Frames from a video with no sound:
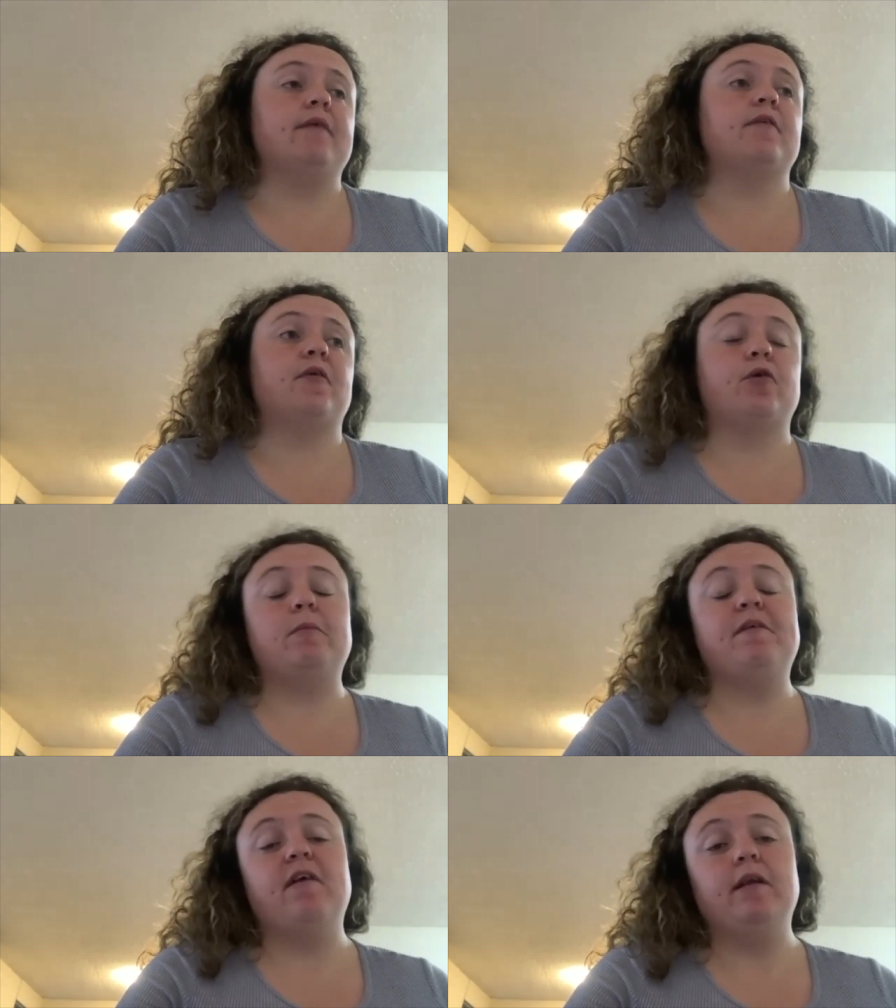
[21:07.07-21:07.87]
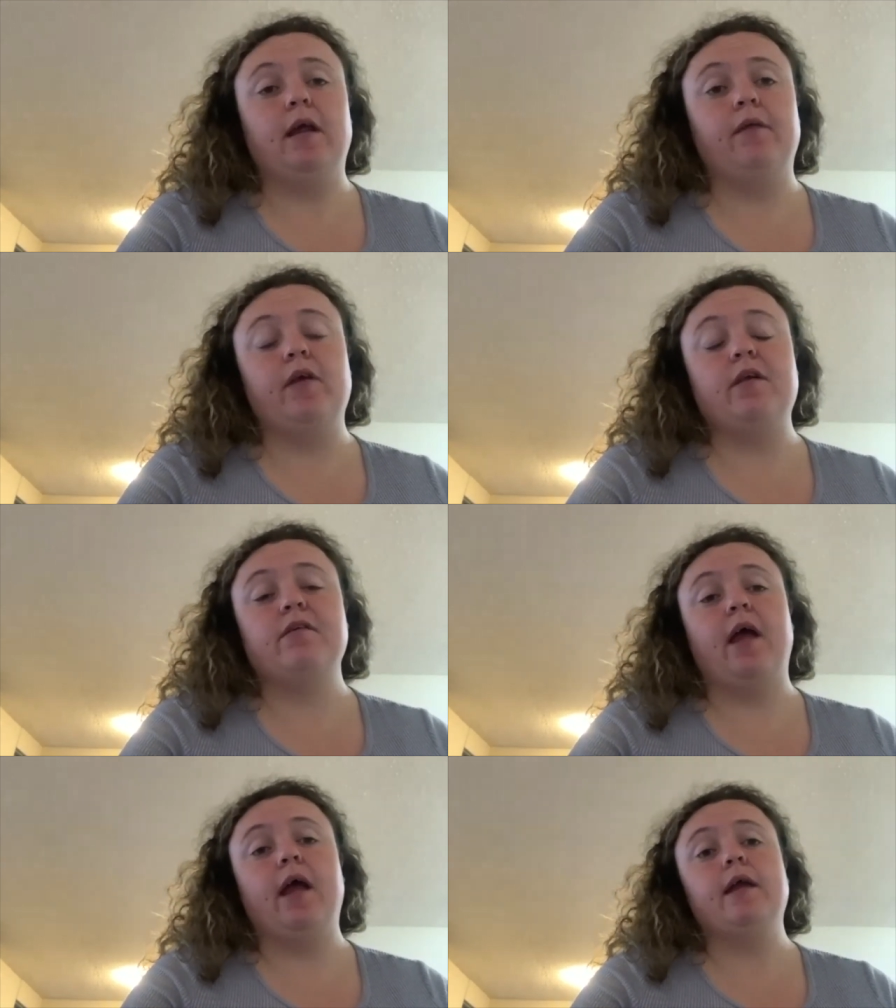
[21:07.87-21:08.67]
that they're going to be funding these
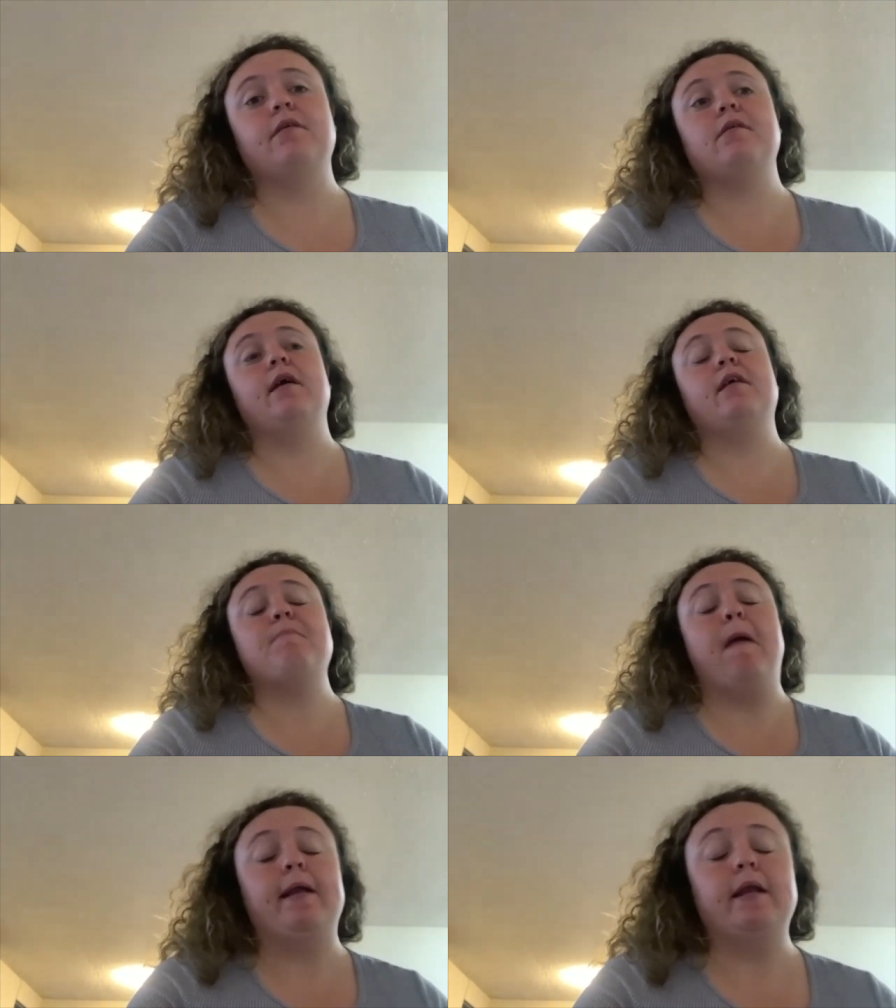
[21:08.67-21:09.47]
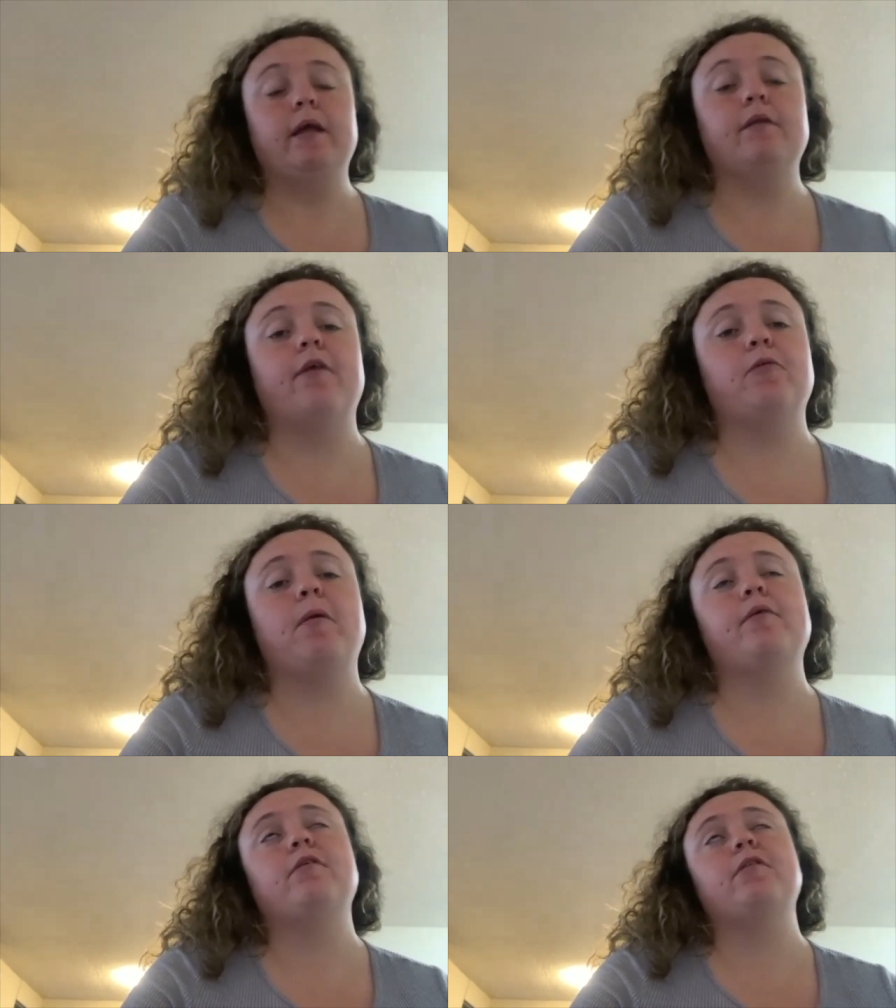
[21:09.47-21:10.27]
sites, expanding to other
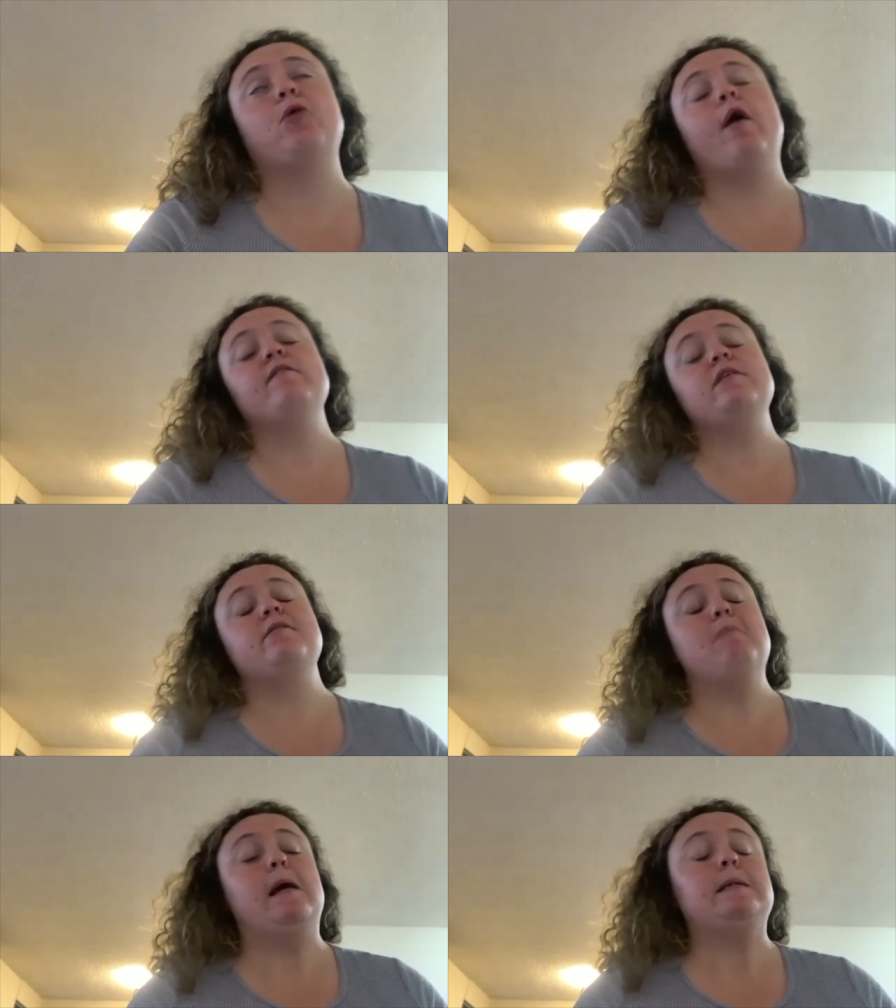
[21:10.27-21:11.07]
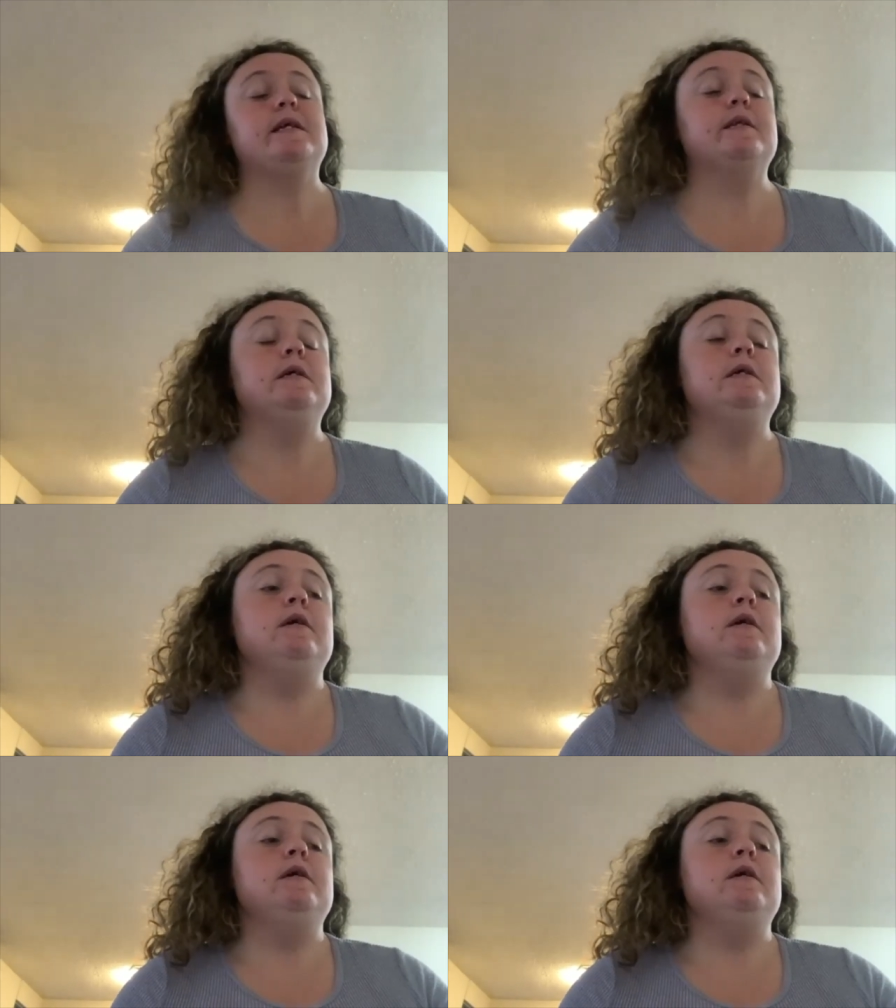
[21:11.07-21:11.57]
parts of the province and Moncton.